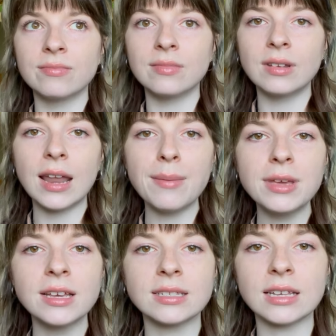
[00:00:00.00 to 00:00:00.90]
Not
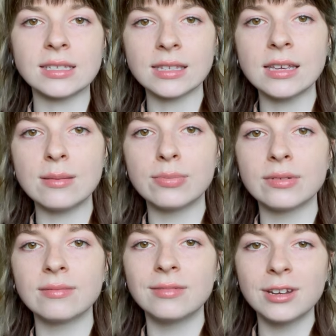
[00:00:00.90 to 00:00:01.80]
because I sleep,
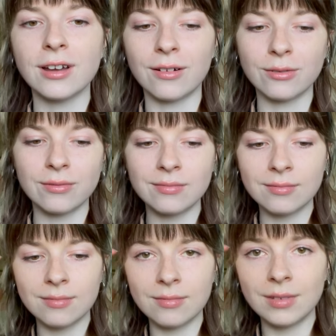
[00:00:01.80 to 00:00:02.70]
you know,
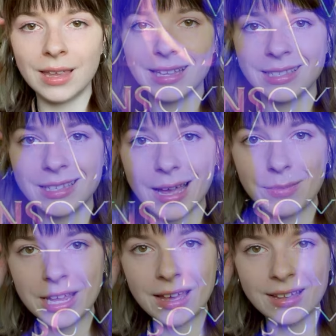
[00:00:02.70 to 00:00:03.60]

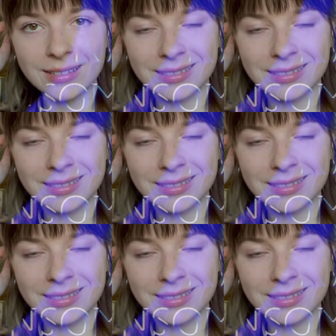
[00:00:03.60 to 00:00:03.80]
insomnia.